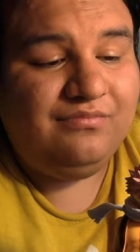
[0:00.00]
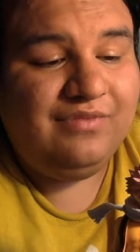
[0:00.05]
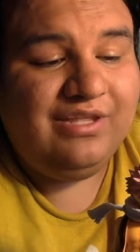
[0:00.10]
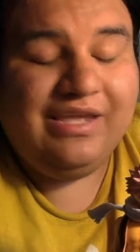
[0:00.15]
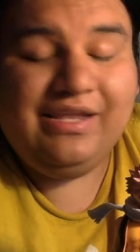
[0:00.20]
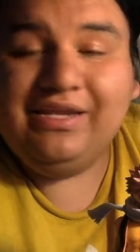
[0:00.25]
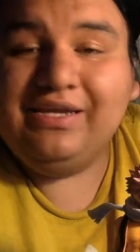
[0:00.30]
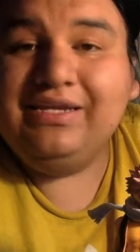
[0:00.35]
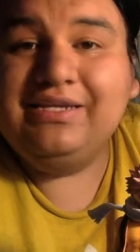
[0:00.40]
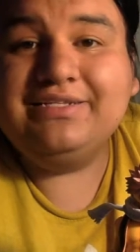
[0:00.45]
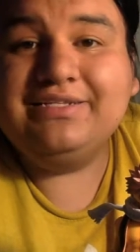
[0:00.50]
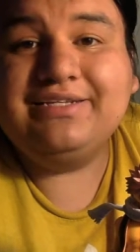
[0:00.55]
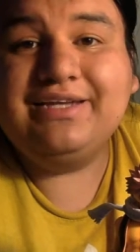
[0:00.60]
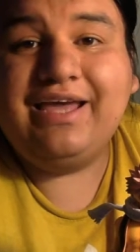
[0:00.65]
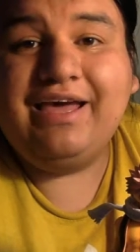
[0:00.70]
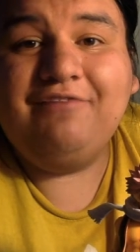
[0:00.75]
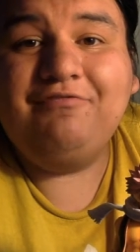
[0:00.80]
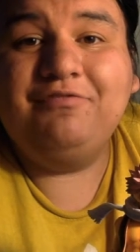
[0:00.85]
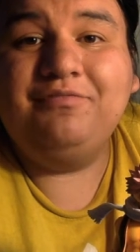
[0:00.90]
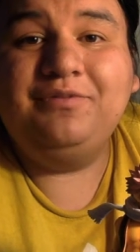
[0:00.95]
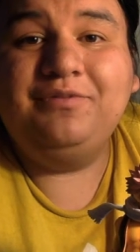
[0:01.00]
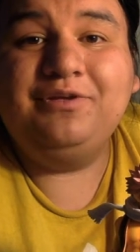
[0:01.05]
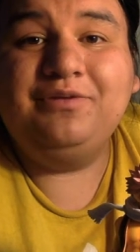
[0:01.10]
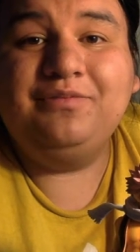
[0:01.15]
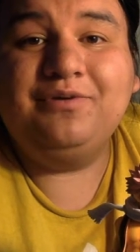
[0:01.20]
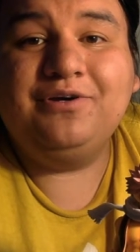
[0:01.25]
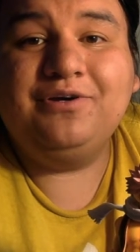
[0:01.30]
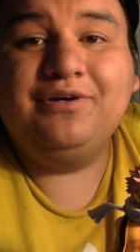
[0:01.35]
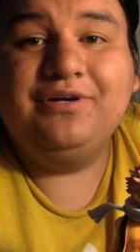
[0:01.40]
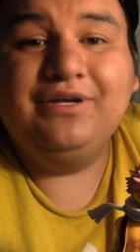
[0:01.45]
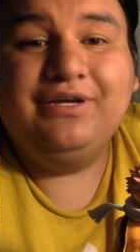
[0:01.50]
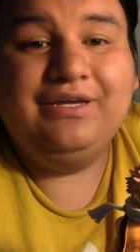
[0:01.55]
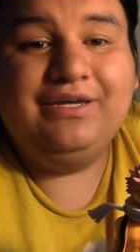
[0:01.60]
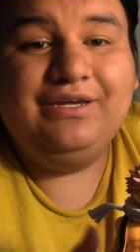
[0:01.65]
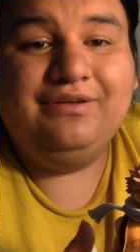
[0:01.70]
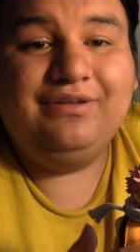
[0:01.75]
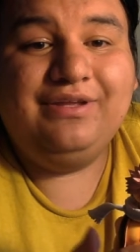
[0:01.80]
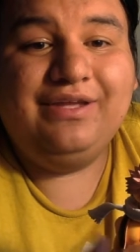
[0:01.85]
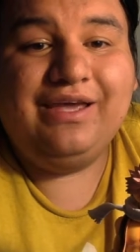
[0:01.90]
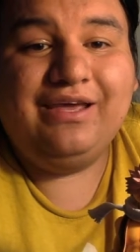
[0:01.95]
and he doesn't have them anymore. He
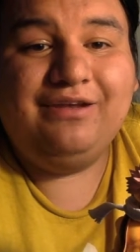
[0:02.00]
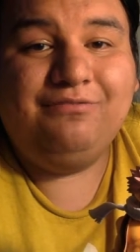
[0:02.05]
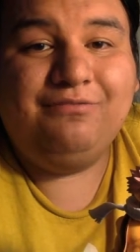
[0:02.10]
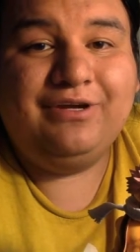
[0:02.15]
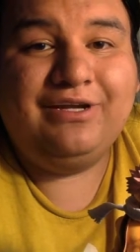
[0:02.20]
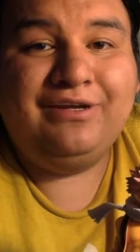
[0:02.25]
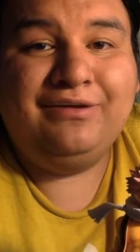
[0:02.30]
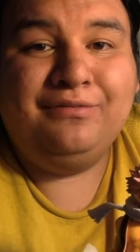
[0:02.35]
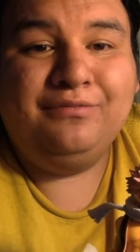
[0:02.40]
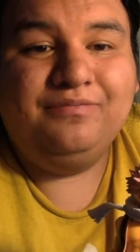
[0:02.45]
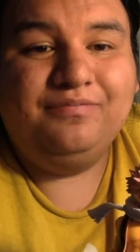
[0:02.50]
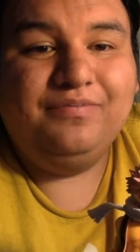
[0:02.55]
only had one.